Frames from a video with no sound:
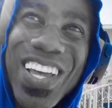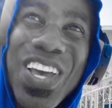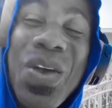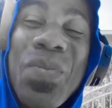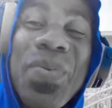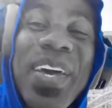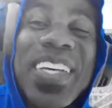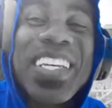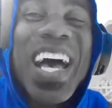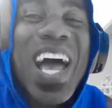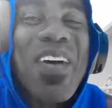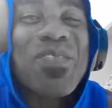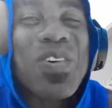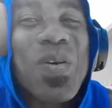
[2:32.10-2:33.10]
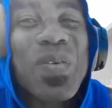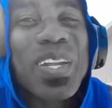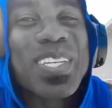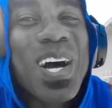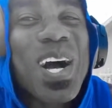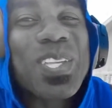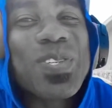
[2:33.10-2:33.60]
because I have no one to
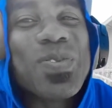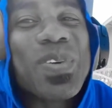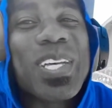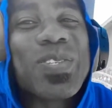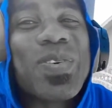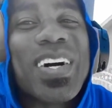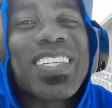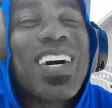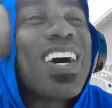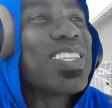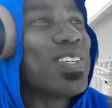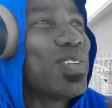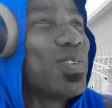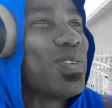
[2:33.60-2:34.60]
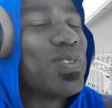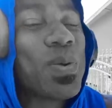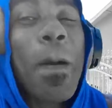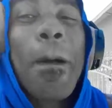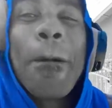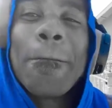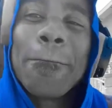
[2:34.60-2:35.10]
talk to. Guess who I talk to?
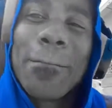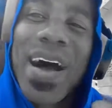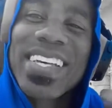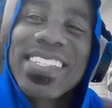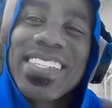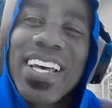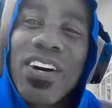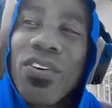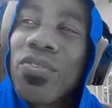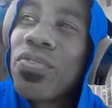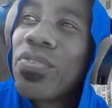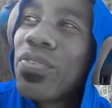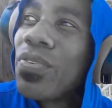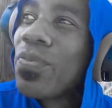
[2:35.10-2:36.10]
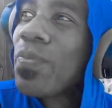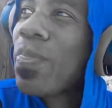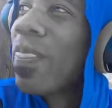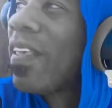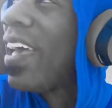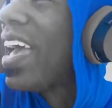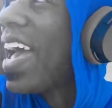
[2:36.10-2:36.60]
Myself.
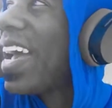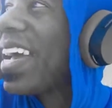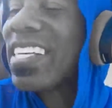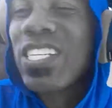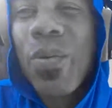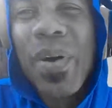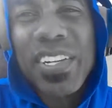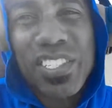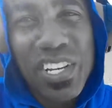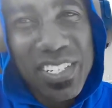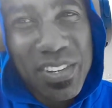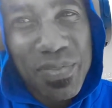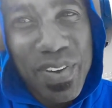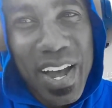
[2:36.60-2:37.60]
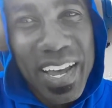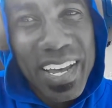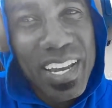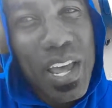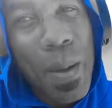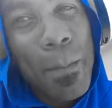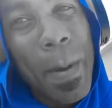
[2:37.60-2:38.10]
And guess how I justify it?
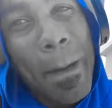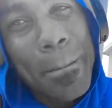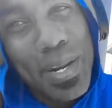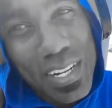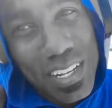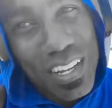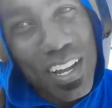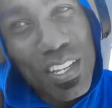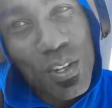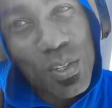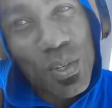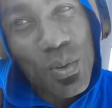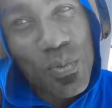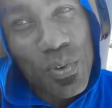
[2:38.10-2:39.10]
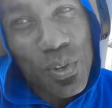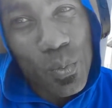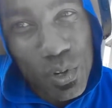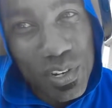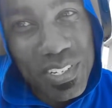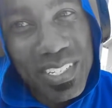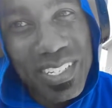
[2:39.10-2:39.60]
By putting it on YouTube for the
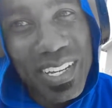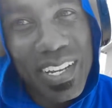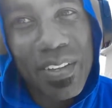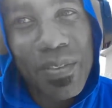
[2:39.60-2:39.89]
world to see.